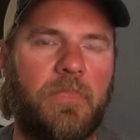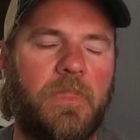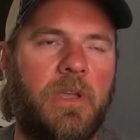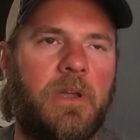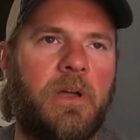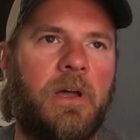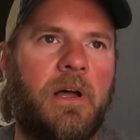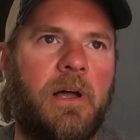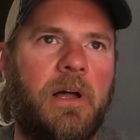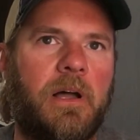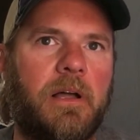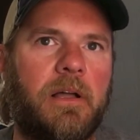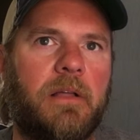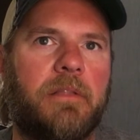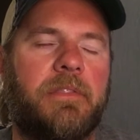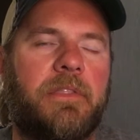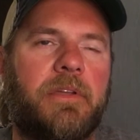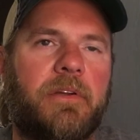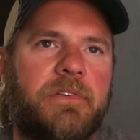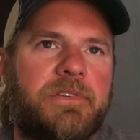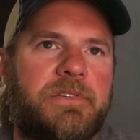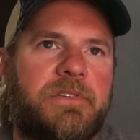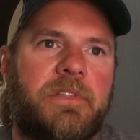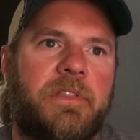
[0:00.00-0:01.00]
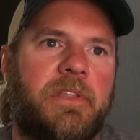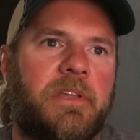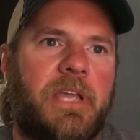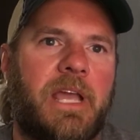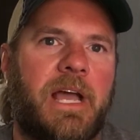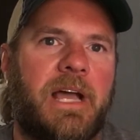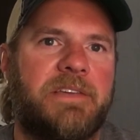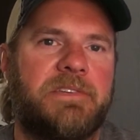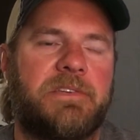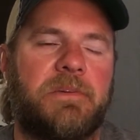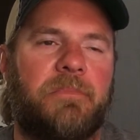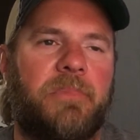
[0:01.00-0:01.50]
uh, there's the
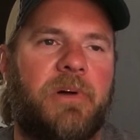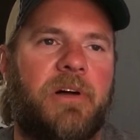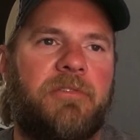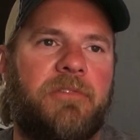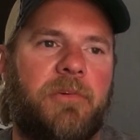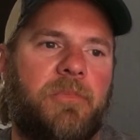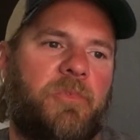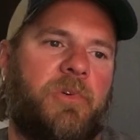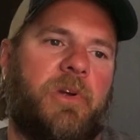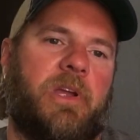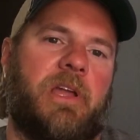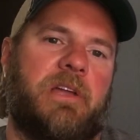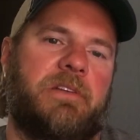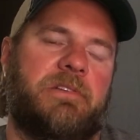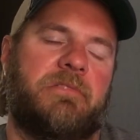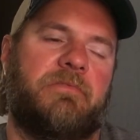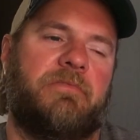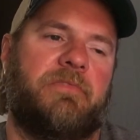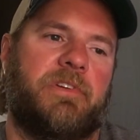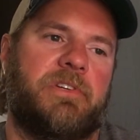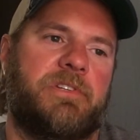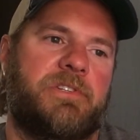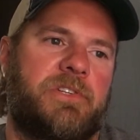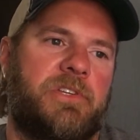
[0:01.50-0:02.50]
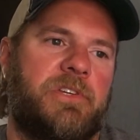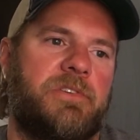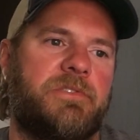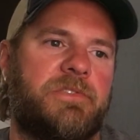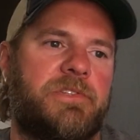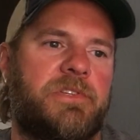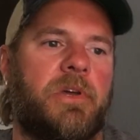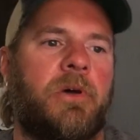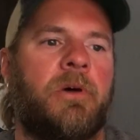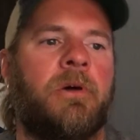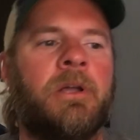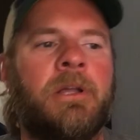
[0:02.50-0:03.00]
guys above him were catching fish too,
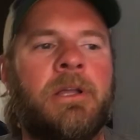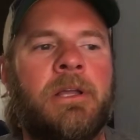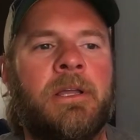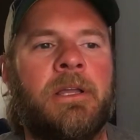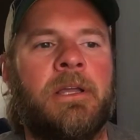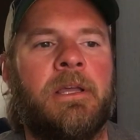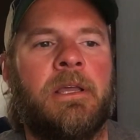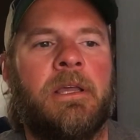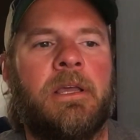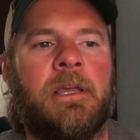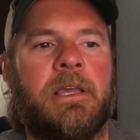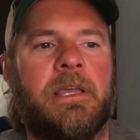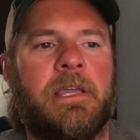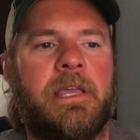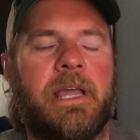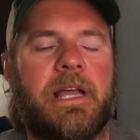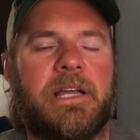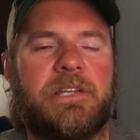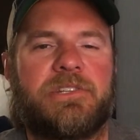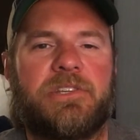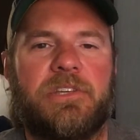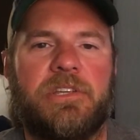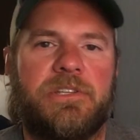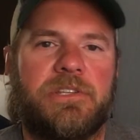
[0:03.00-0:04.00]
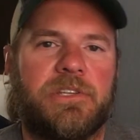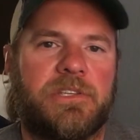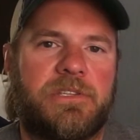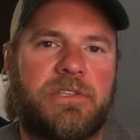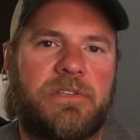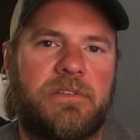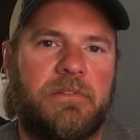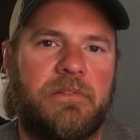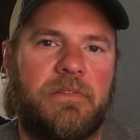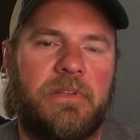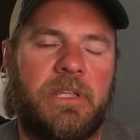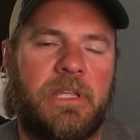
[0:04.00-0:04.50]
so he actually
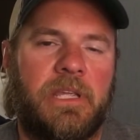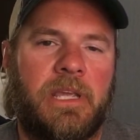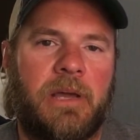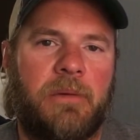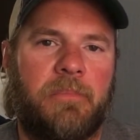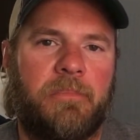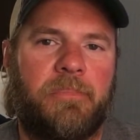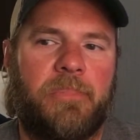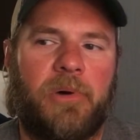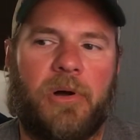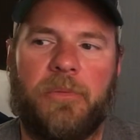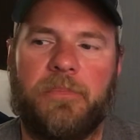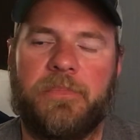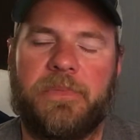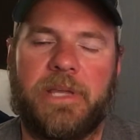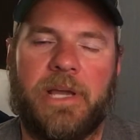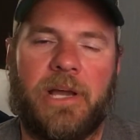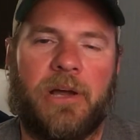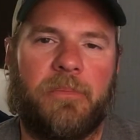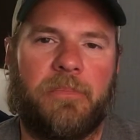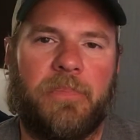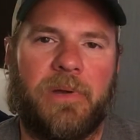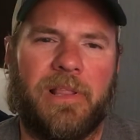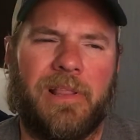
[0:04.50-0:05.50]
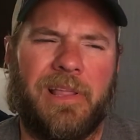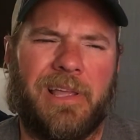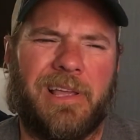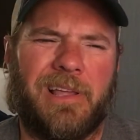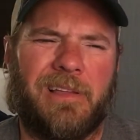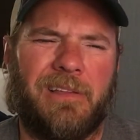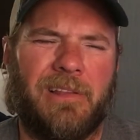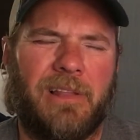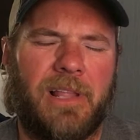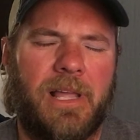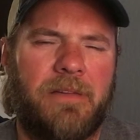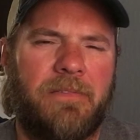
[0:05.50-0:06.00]
just he got bumped out by like
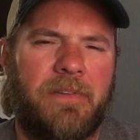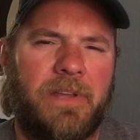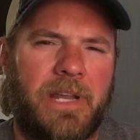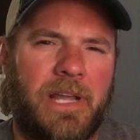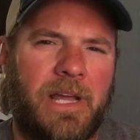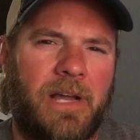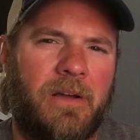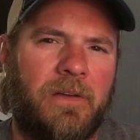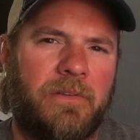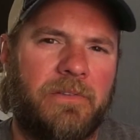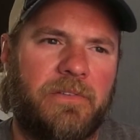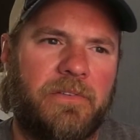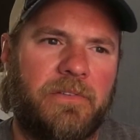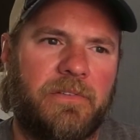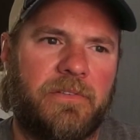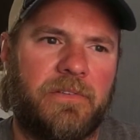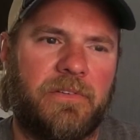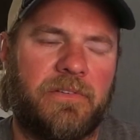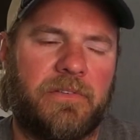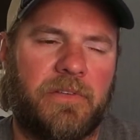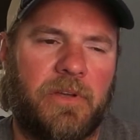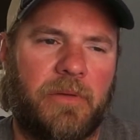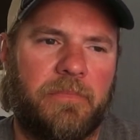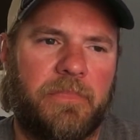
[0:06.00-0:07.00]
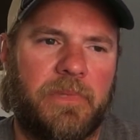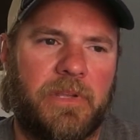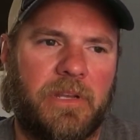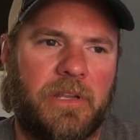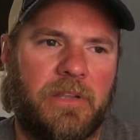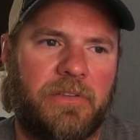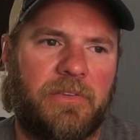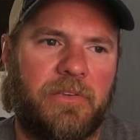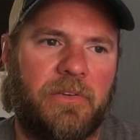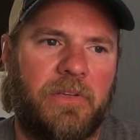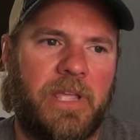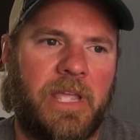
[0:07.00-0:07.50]
eleven ounces or something.
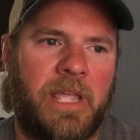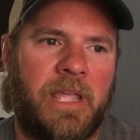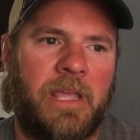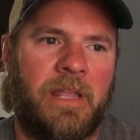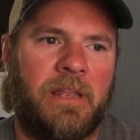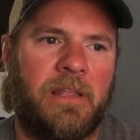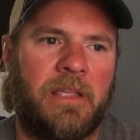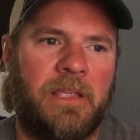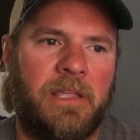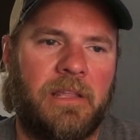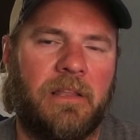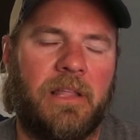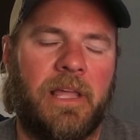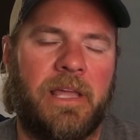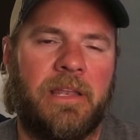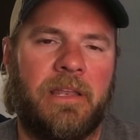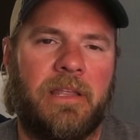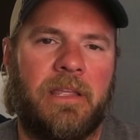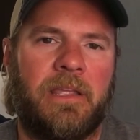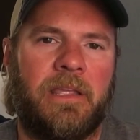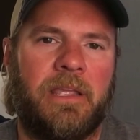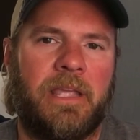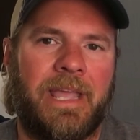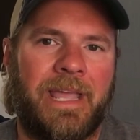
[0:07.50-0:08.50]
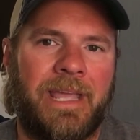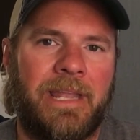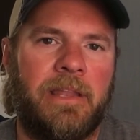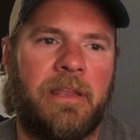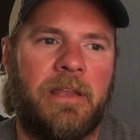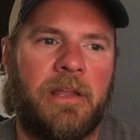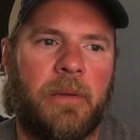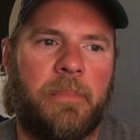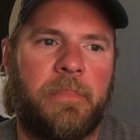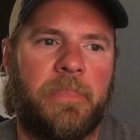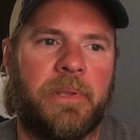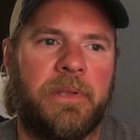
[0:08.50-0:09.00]
So he and he lent, he
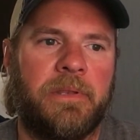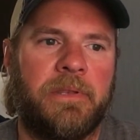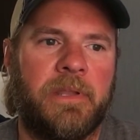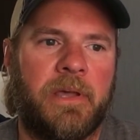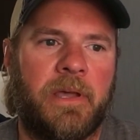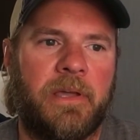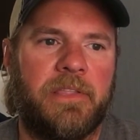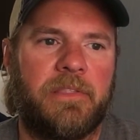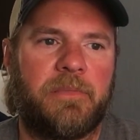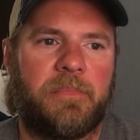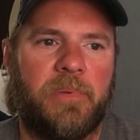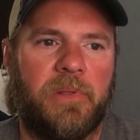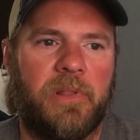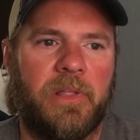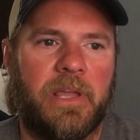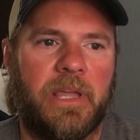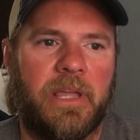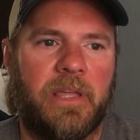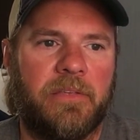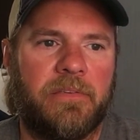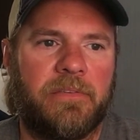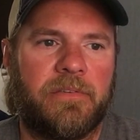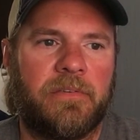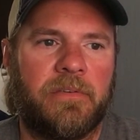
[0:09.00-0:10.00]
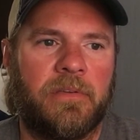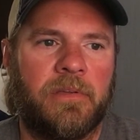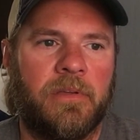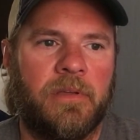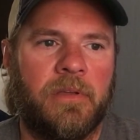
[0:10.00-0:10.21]
ended up in ninth place